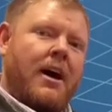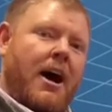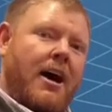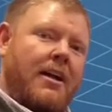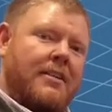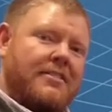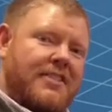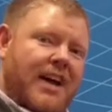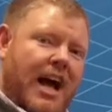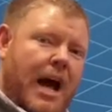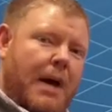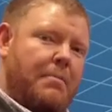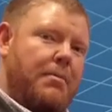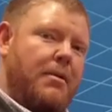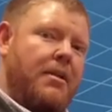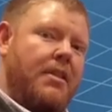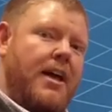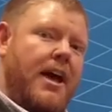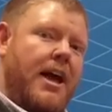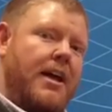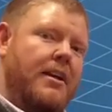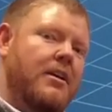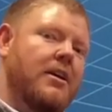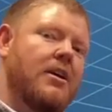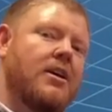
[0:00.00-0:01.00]
On top of
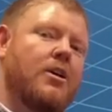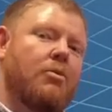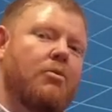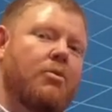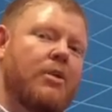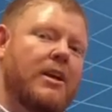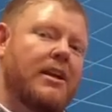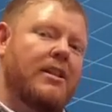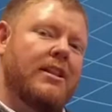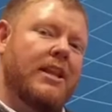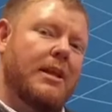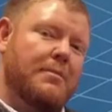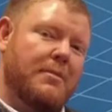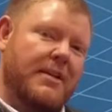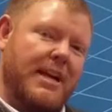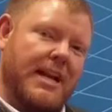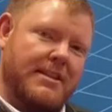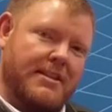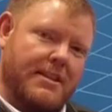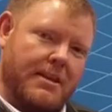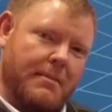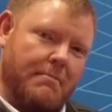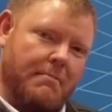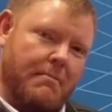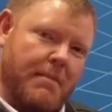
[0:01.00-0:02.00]
that, we
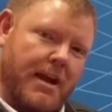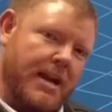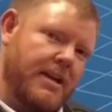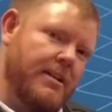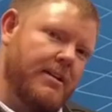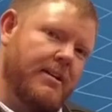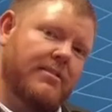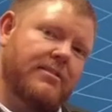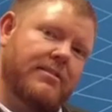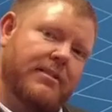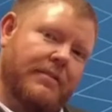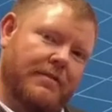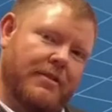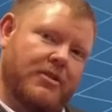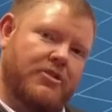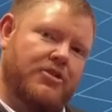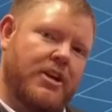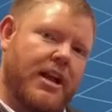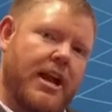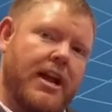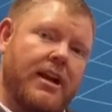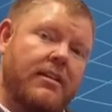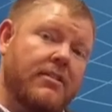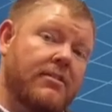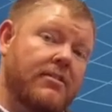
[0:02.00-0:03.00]
eliminate the maintenance of the
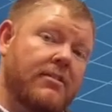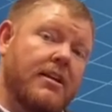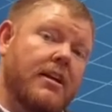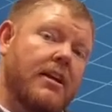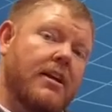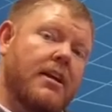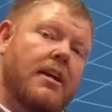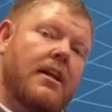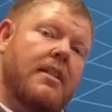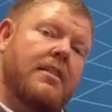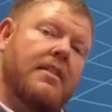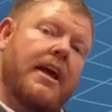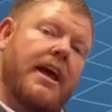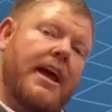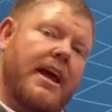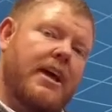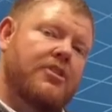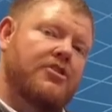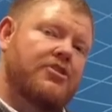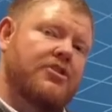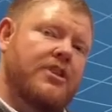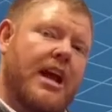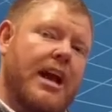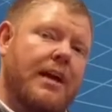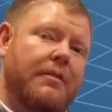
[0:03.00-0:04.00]
chains, the
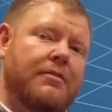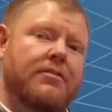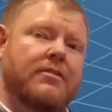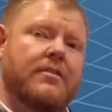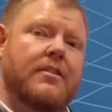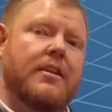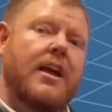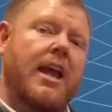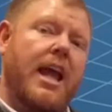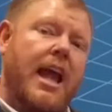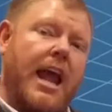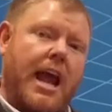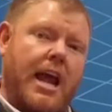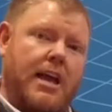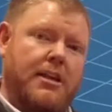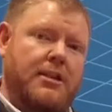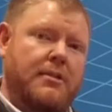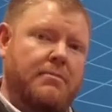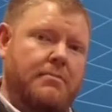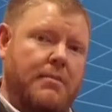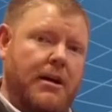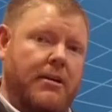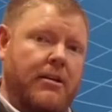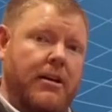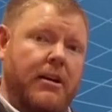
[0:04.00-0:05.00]
hex shafts, and
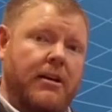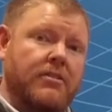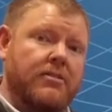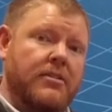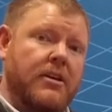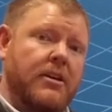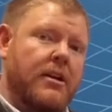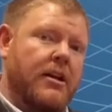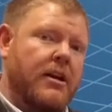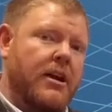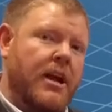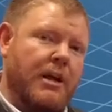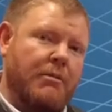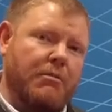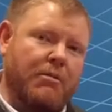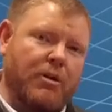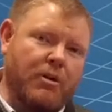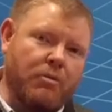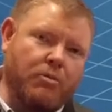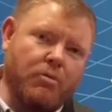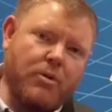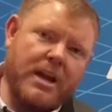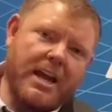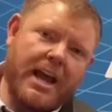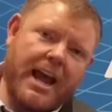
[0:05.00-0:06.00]
the bearings. And
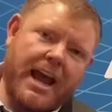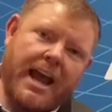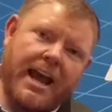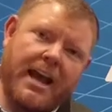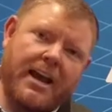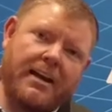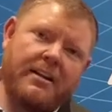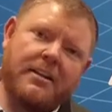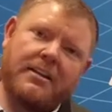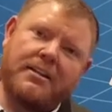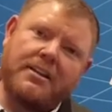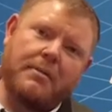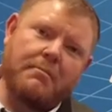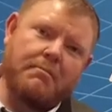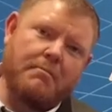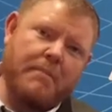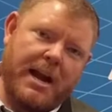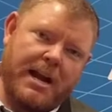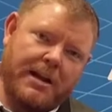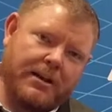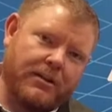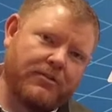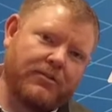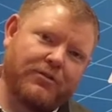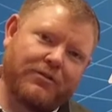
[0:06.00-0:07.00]
when we add the
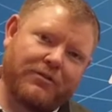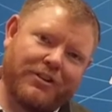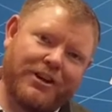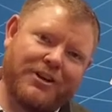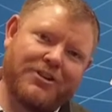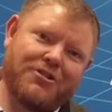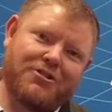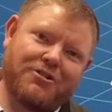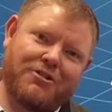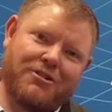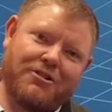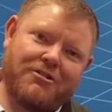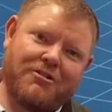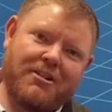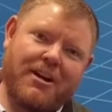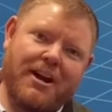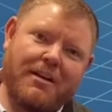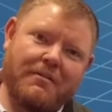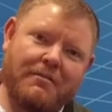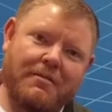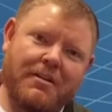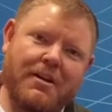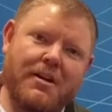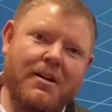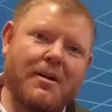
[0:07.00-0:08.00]
maintenance-free
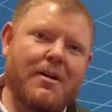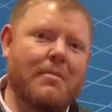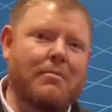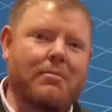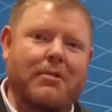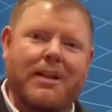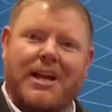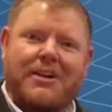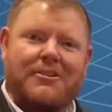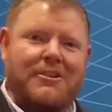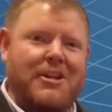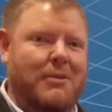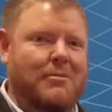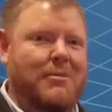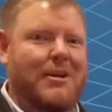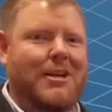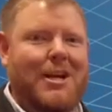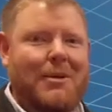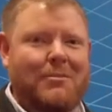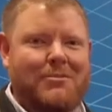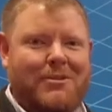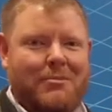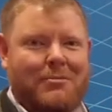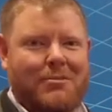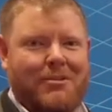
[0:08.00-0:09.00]
SureDrive, planting
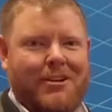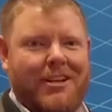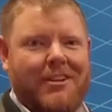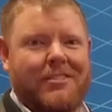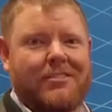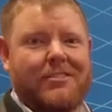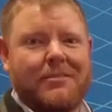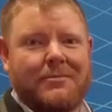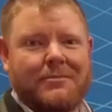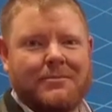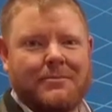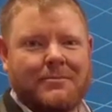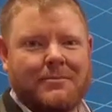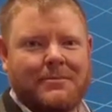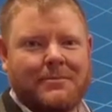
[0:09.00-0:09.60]
becomes a breeze.